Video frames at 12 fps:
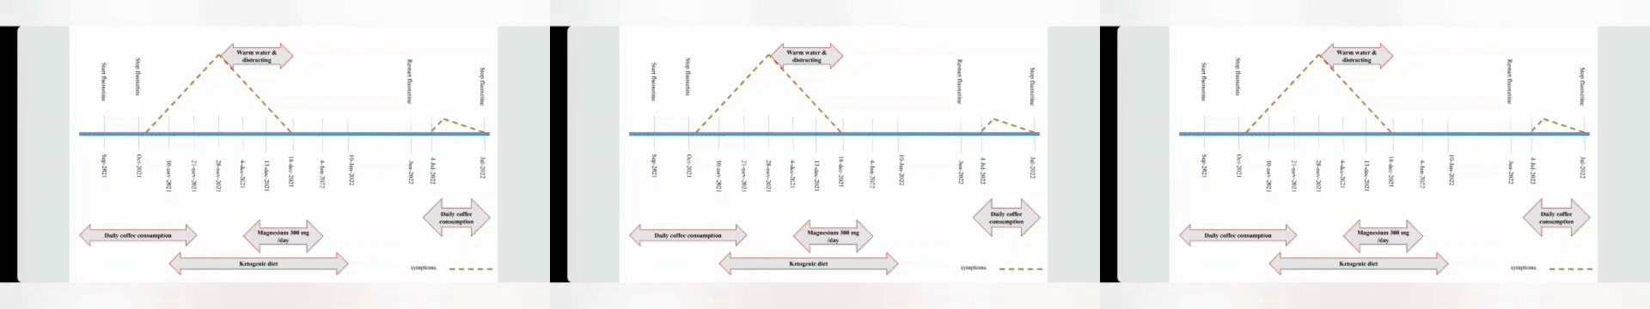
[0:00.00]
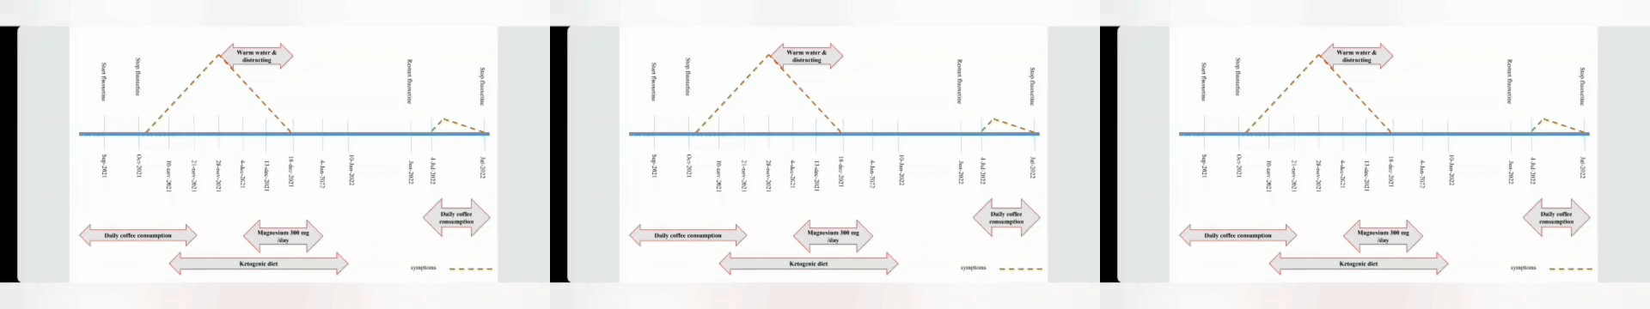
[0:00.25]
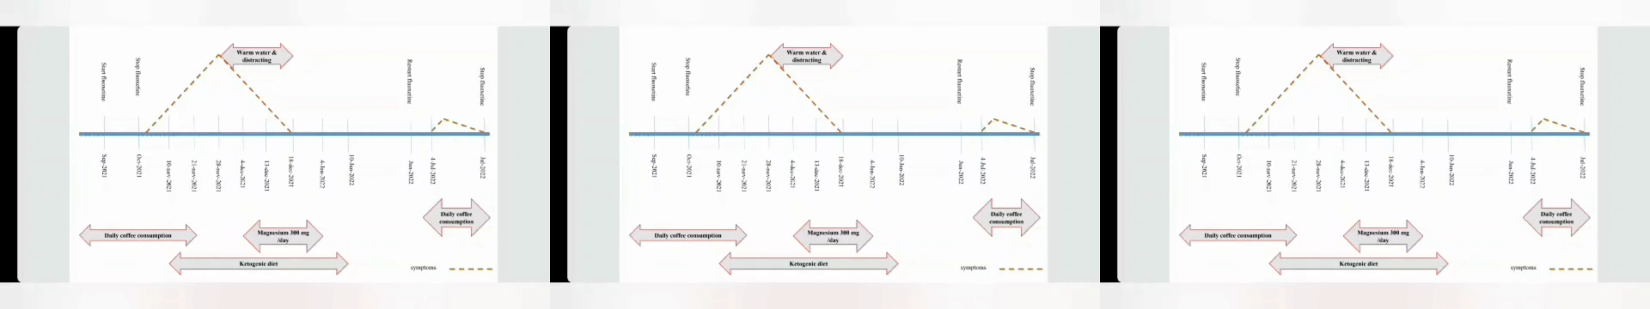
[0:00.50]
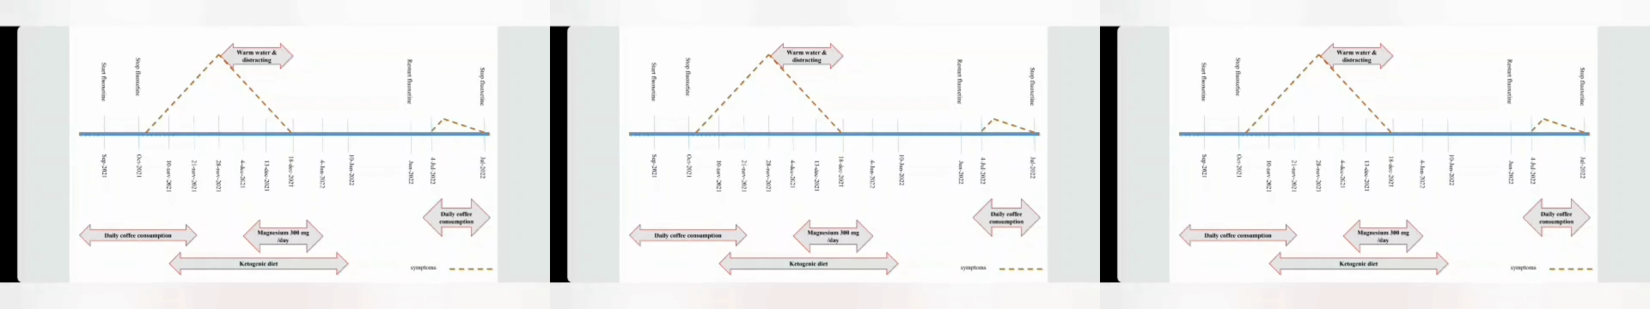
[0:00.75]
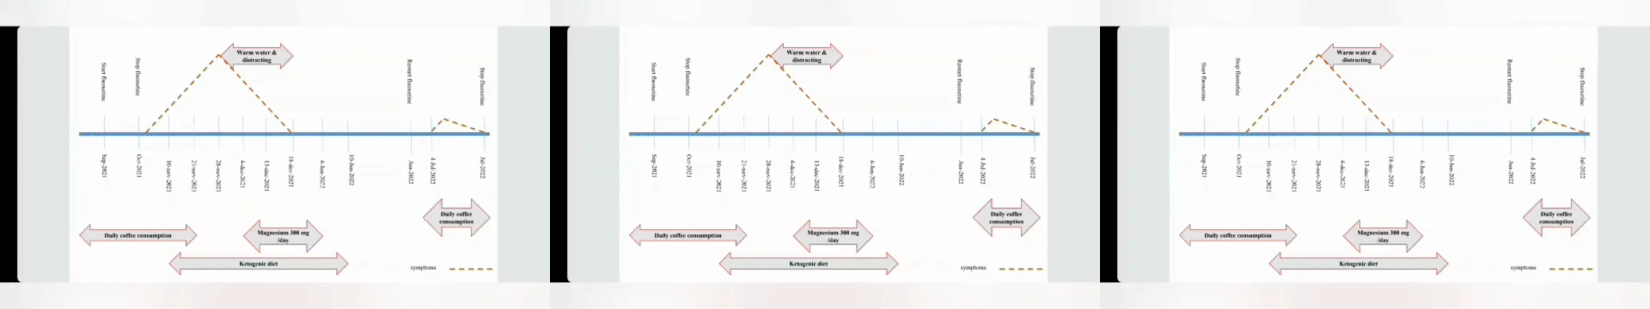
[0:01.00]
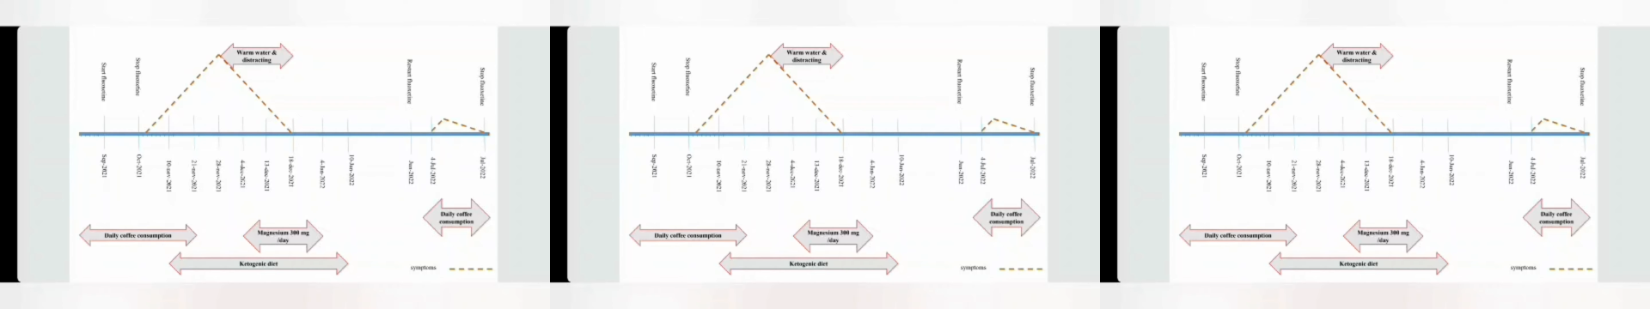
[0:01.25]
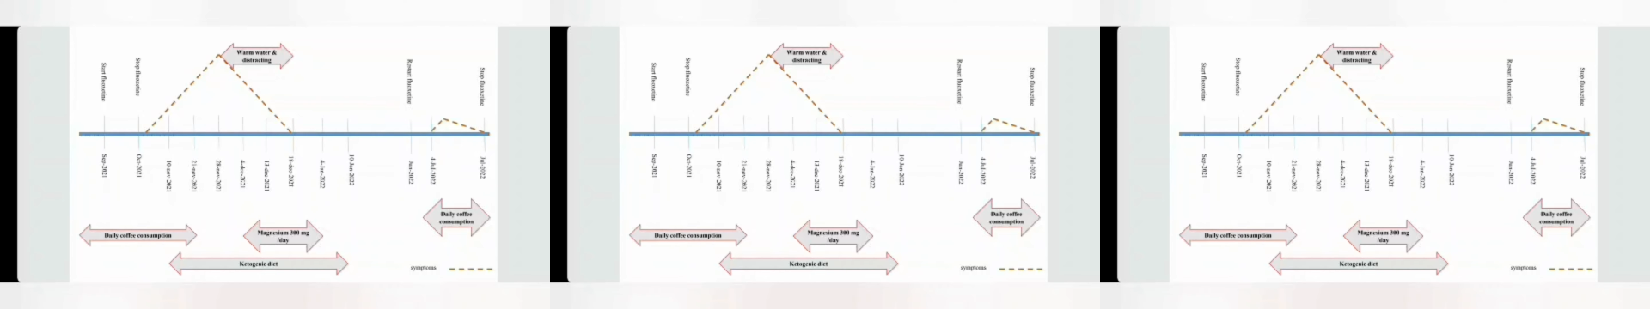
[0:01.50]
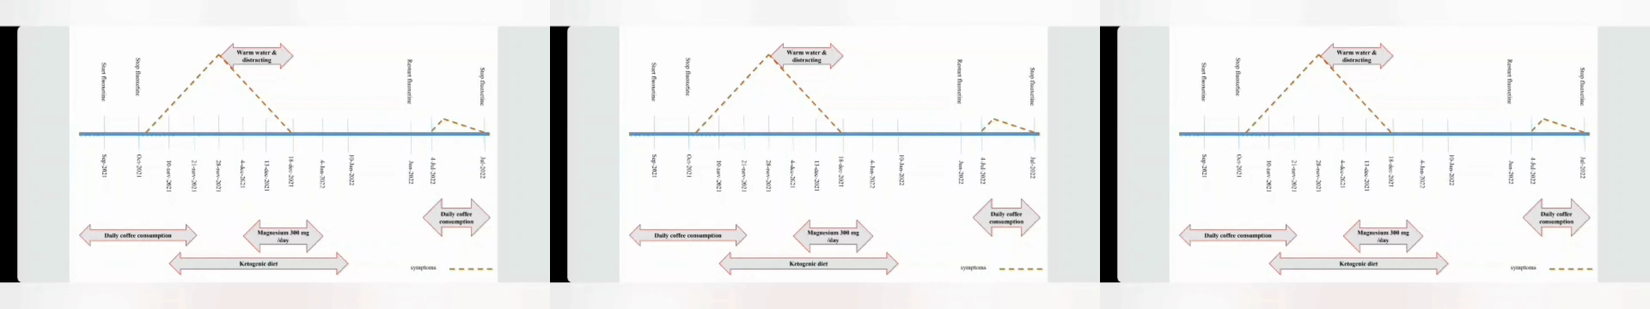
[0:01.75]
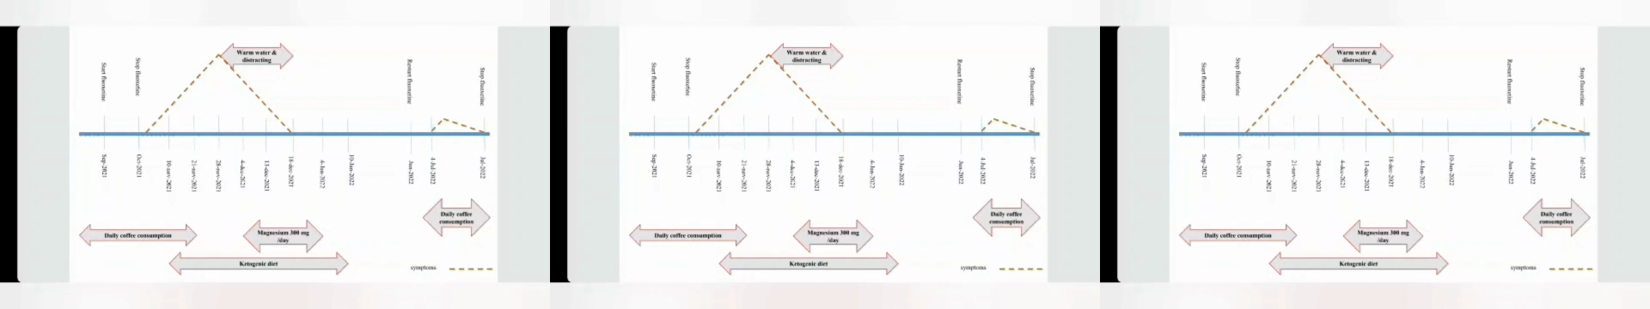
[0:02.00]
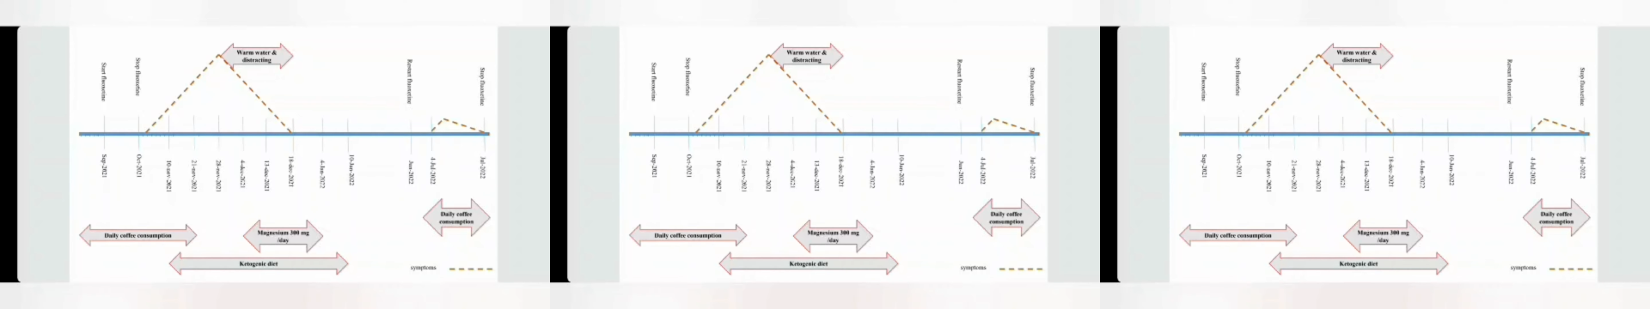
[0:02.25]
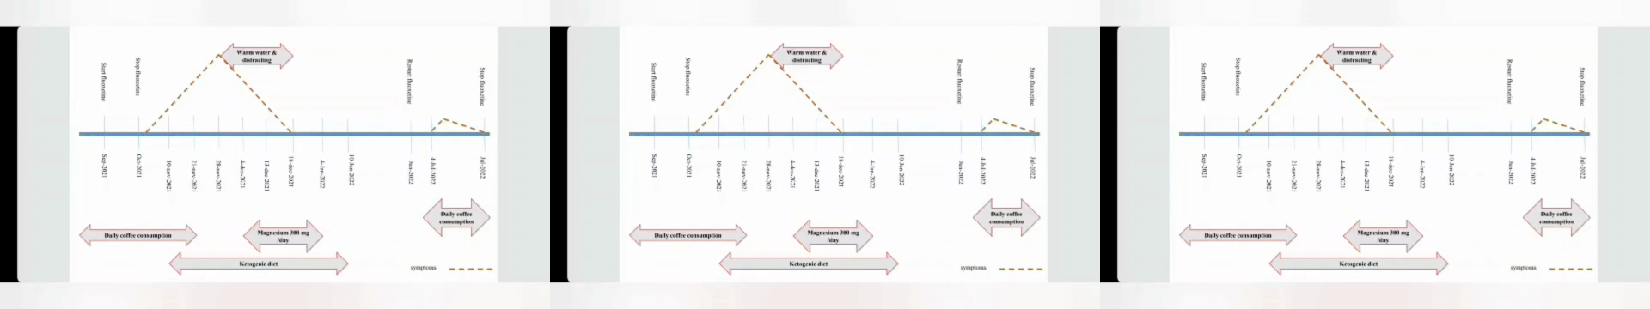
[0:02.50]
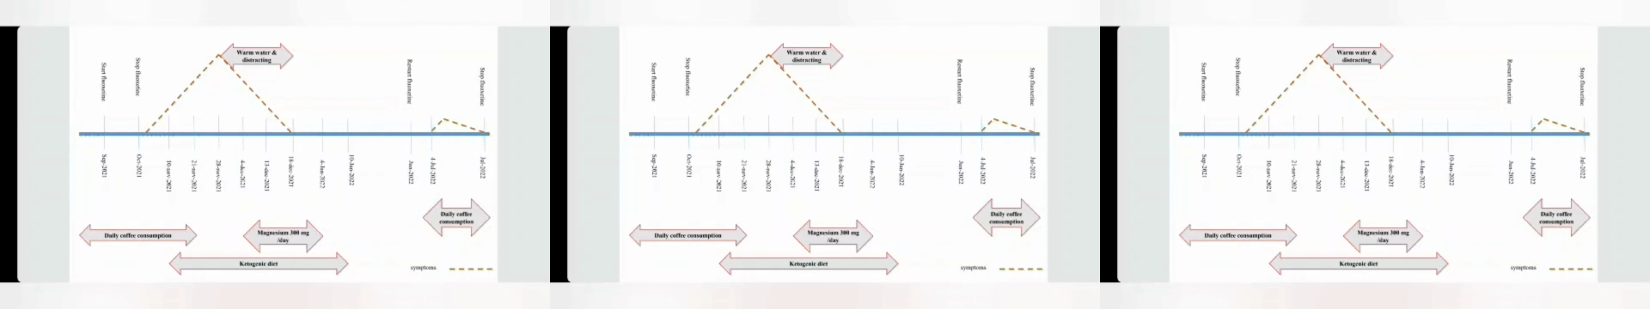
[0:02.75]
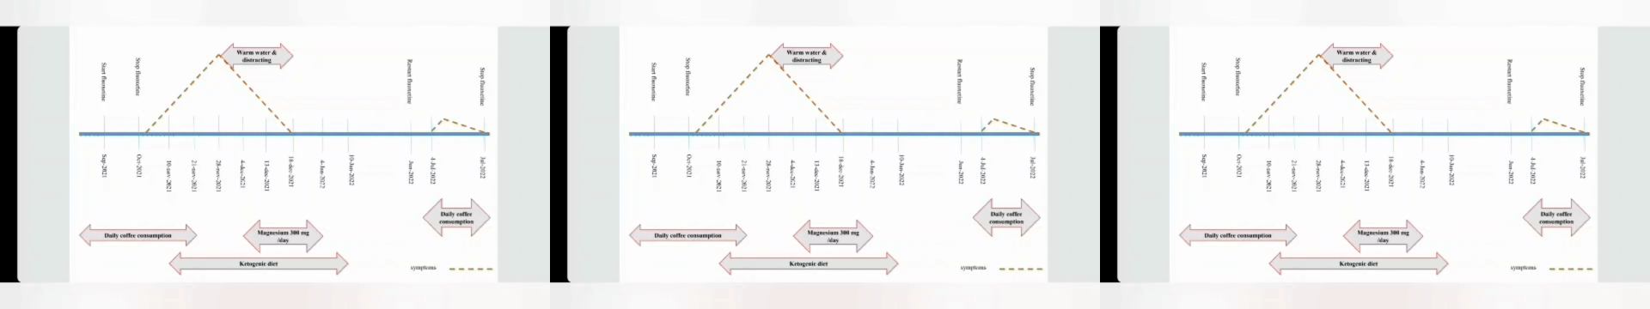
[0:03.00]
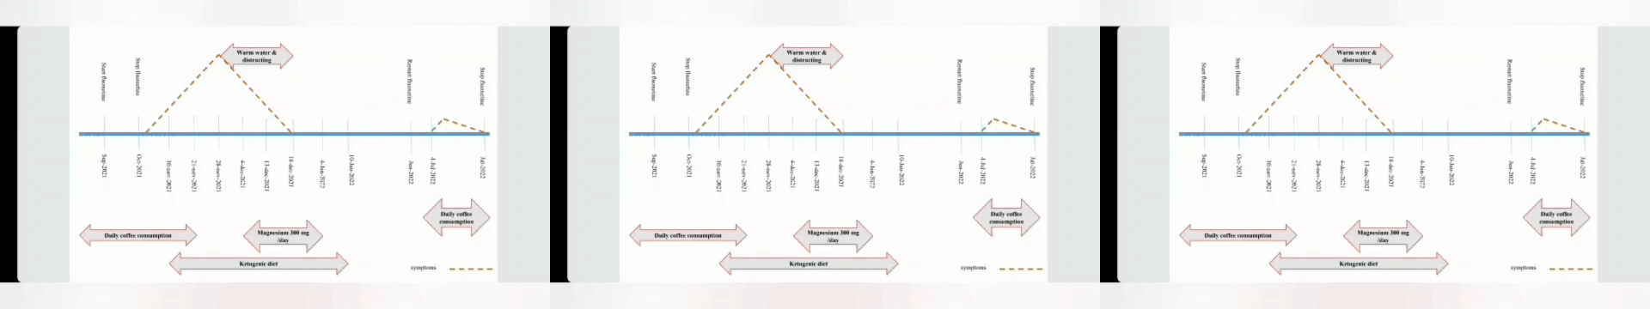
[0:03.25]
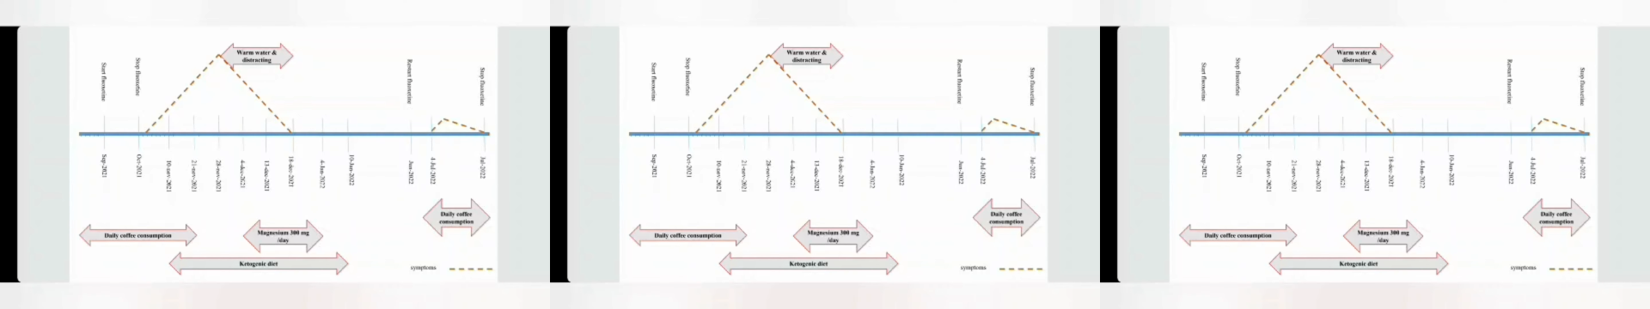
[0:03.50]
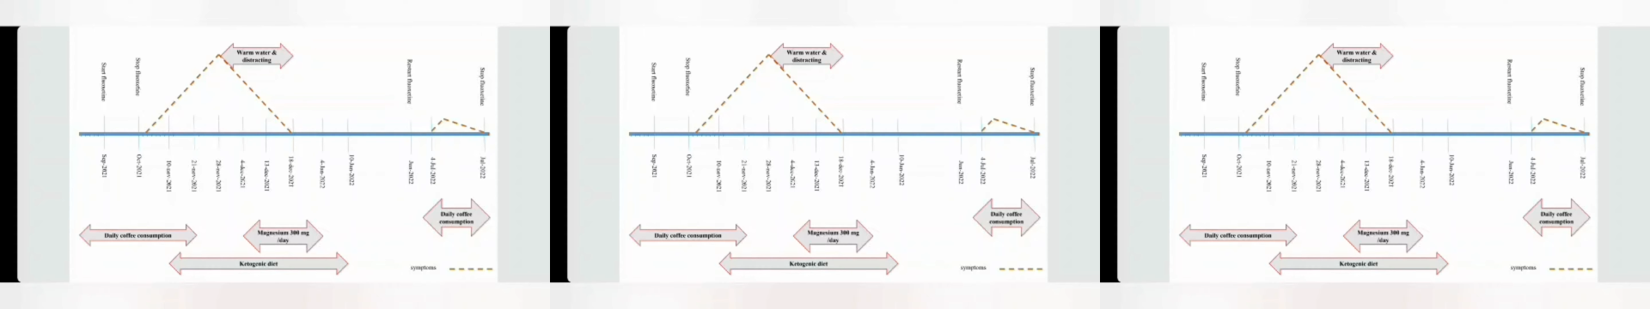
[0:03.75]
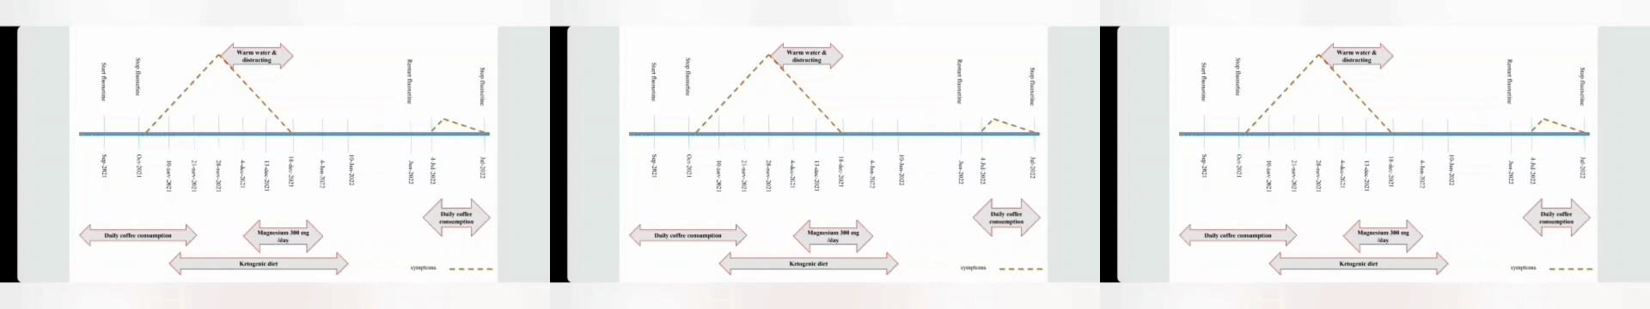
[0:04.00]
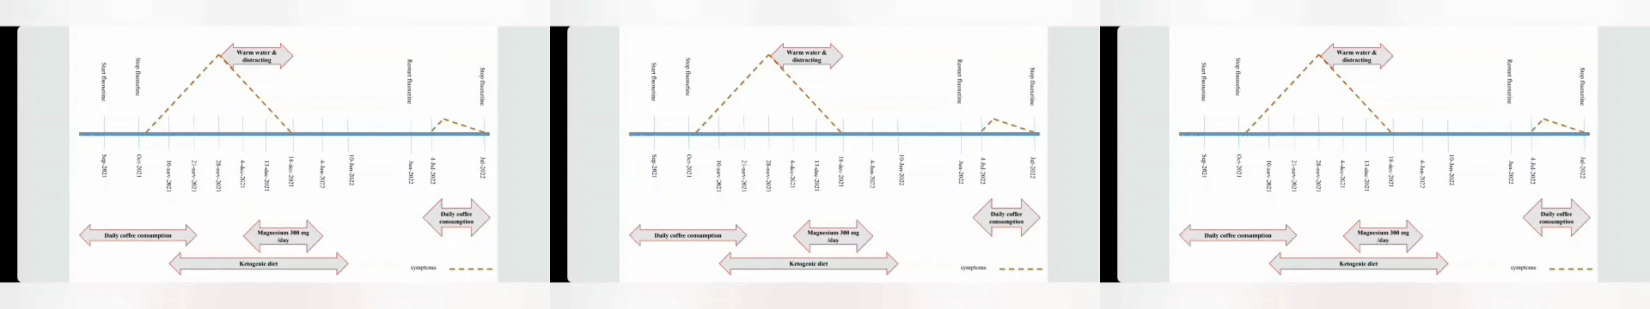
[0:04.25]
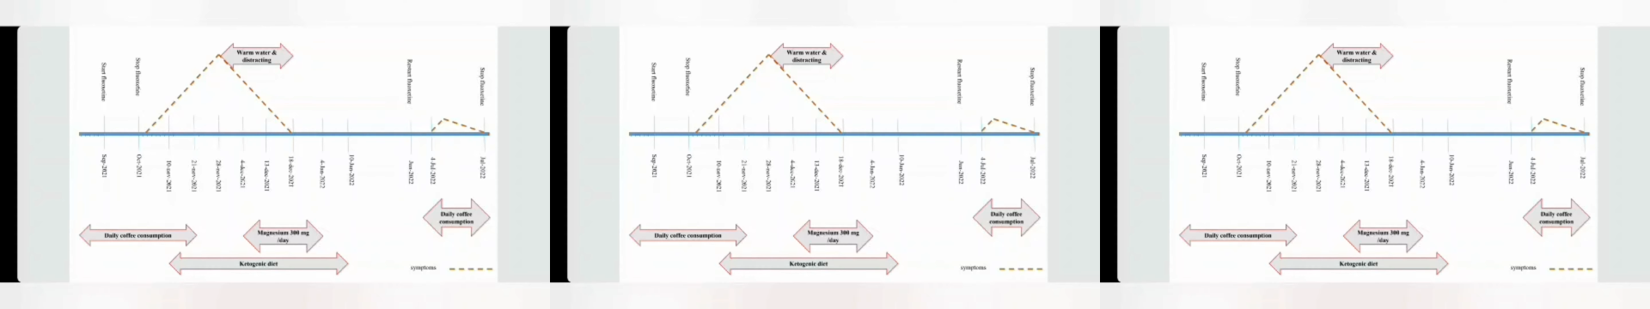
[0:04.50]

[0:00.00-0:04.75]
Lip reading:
Nobody's mouth can be seen.